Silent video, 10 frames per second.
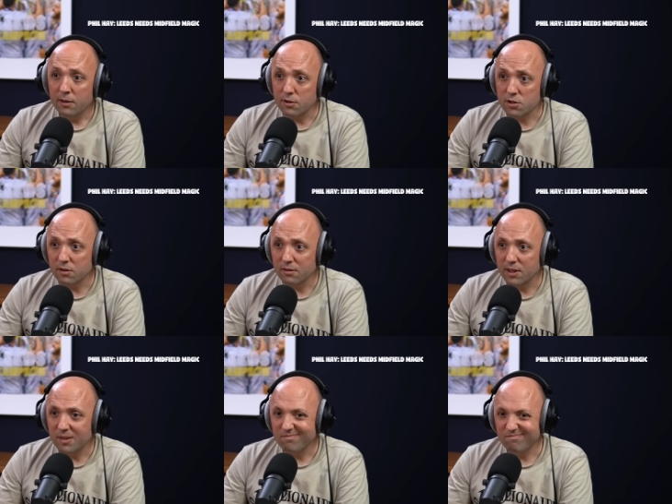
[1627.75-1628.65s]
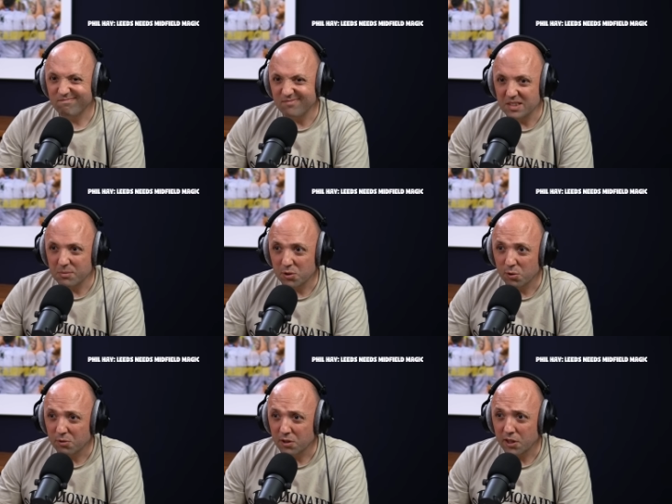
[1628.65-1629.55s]
to suddenly, we're
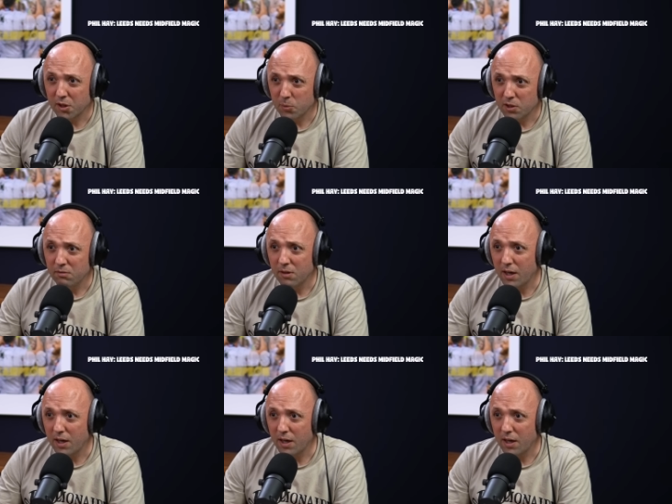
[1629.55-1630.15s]
not really, are we?